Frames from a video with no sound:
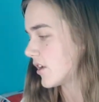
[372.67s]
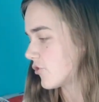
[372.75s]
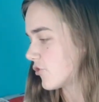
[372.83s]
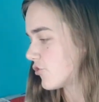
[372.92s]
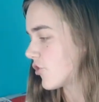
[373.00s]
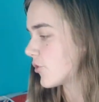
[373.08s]

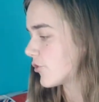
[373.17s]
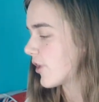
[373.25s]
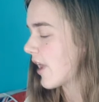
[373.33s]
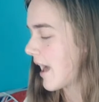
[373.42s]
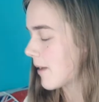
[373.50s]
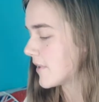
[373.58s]
shows you
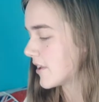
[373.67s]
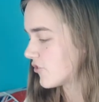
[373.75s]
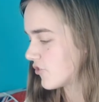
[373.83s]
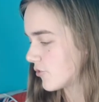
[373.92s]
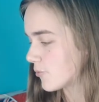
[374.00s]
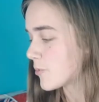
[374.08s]
how
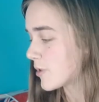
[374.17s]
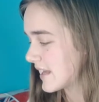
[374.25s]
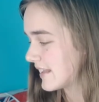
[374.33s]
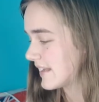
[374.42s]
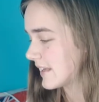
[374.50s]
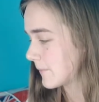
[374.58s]
much,
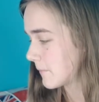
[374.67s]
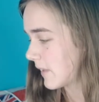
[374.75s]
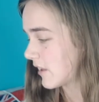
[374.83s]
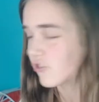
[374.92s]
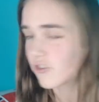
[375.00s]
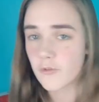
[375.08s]
really,
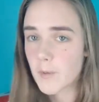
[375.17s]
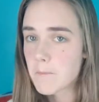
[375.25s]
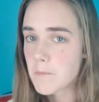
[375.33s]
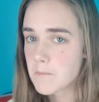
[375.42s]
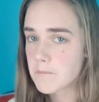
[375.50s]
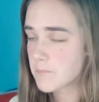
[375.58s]
it should have
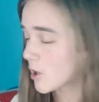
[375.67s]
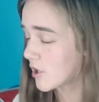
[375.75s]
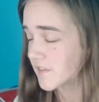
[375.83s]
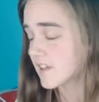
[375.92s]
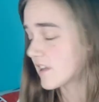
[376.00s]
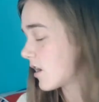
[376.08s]
been
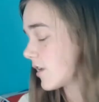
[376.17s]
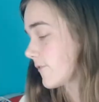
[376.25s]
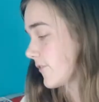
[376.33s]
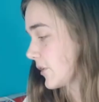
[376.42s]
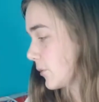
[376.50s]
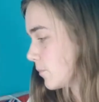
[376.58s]
Barty, I
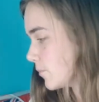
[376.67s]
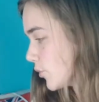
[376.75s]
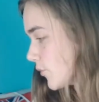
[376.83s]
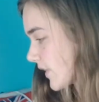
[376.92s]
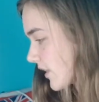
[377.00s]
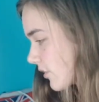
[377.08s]
feel,
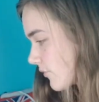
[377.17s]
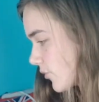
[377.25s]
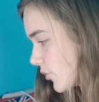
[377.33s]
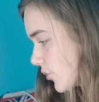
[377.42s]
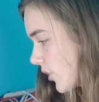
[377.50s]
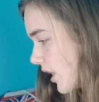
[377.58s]
moving
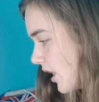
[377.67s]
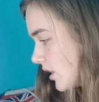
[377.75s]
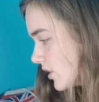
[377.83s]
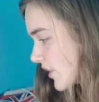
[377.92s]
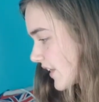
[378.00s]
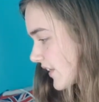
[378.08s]
through.
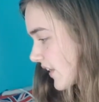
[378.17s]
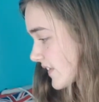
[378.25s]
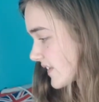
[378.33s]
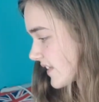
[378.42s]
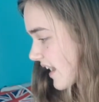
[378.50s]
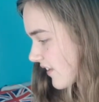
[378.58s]
Looking at her
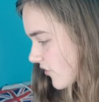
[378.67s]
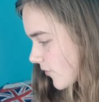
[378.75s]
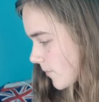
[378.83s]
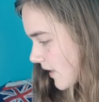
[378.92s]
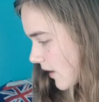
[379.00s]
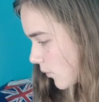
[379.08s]
stats
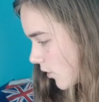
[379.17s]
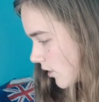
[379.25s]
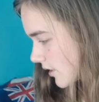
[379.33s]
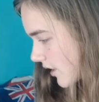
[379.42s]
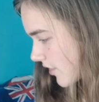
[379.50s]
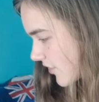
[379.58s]
from that
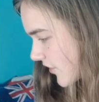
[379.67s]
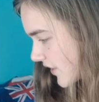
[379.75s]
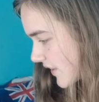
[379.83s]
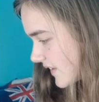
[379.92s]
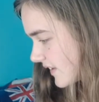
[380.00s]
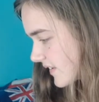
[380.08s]
one,
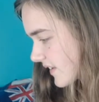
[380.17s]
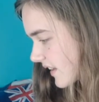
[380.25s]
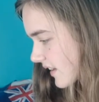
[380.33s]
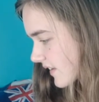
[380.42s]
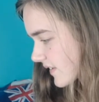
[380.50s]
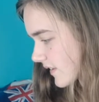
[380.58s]

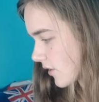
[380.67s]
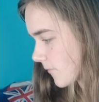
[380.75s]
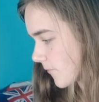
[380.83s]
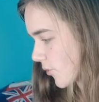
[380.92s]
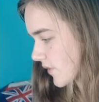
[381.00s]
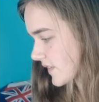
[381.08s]
36
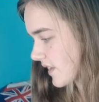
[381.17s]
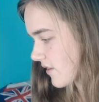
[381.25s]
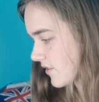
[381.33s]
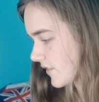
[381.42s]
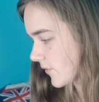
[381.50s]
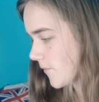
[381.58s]
unforced
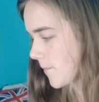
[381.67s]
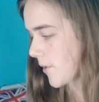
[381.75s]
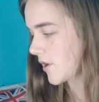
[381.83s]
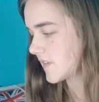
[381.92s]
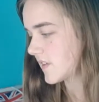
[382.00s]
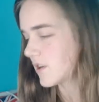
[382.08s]
errors for
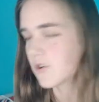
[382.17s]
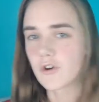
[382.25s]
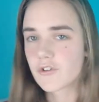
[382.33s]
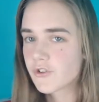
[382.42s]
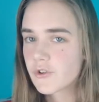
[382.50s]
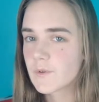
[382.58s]
Barty
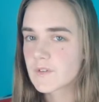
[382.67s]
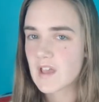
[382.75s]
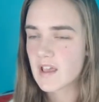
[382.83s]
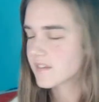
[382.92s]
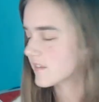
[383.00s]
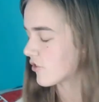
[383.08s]
across two
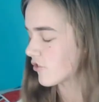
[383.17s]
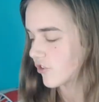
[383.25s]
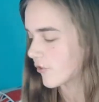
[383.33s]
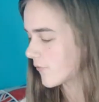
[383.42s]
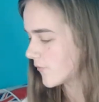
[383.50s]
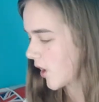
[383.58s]
sets. That's
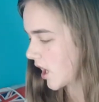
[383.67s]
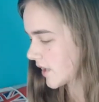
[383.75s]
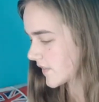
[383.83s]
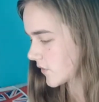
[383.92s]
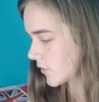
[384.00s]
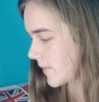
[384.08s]
just
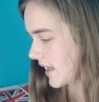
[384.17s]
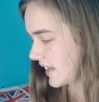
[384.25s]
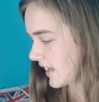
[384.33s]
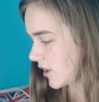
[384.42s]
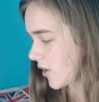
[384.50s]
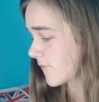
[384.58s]
far too
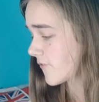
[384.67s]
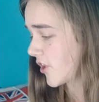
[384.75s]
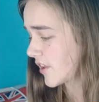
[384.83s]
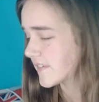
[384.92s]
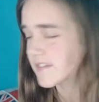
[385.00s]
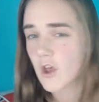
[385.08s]
many. And her
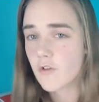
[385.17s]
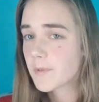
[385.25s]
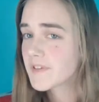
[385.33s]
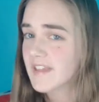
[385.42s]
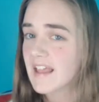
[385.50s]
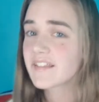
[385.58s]
first serve
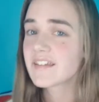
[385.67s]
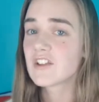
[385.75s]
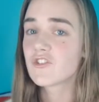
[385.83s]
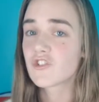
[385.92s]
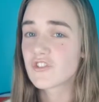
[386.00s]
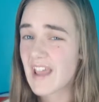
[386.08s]

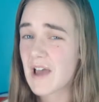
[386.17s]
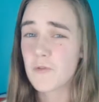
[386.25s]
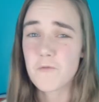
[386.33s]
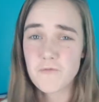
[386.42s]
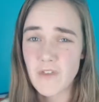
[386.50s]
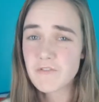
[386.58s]
percentage down
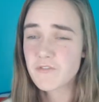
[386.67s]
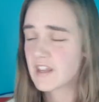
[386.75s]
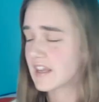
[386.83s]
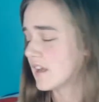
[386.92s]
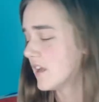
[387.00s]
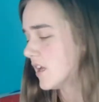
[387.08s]
at
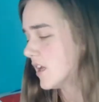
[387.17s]
50.